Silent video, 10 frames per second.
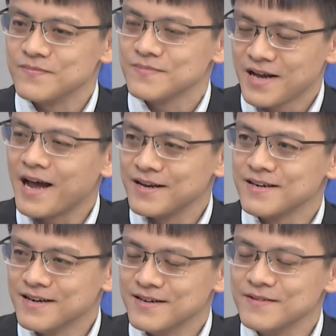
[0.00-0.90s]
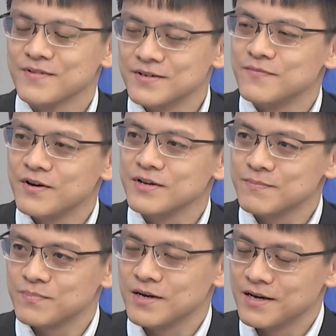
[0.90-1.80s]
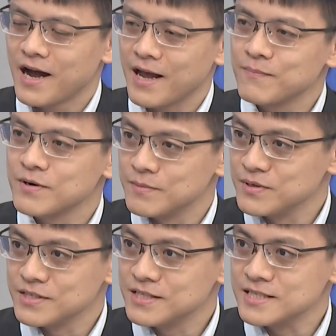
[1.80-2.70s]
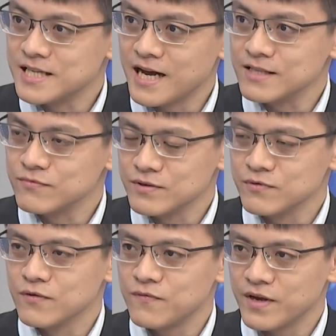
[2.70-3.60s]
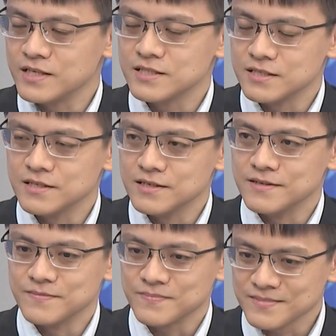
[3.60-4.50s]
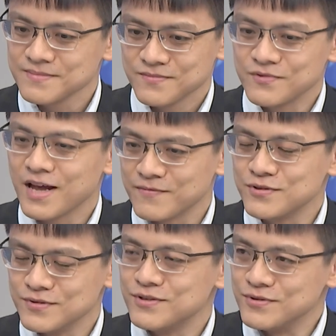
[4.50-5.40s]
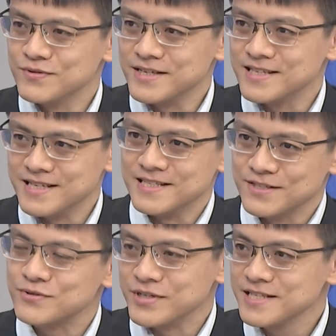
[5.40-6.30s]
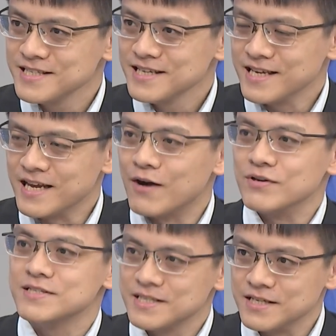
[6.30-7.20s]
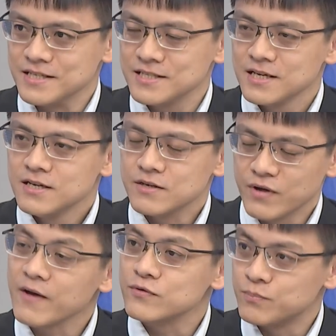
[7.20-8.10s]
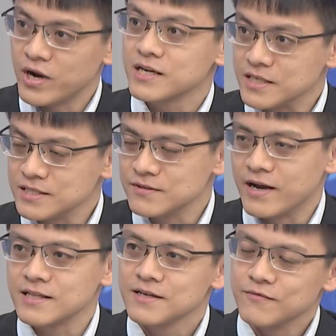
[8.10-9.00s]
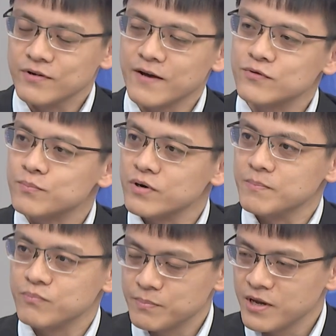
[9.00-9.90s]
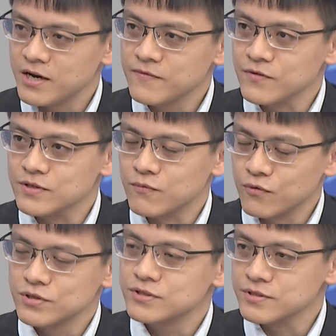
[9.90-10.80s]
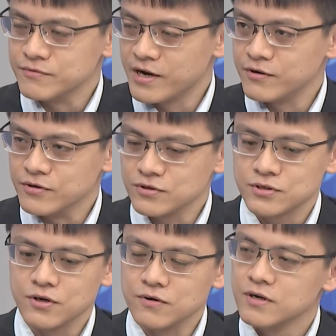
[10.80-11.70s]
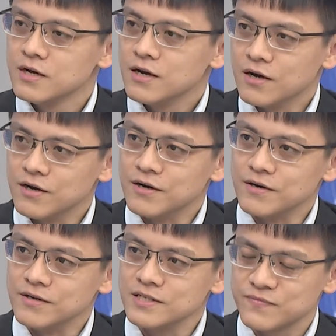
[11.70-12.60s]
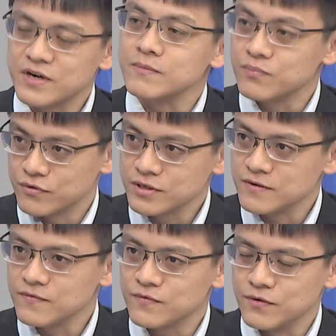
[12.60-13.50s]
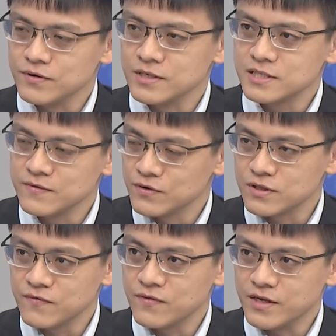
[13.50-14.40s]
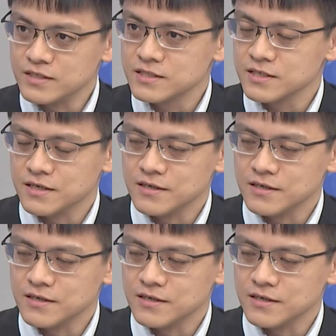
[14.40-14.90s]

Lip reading: very high probability that we will face we have to do it in the street, in our cities. We have to practice, right? We have to prepare for the worst scenario. So it's very important for the civil defense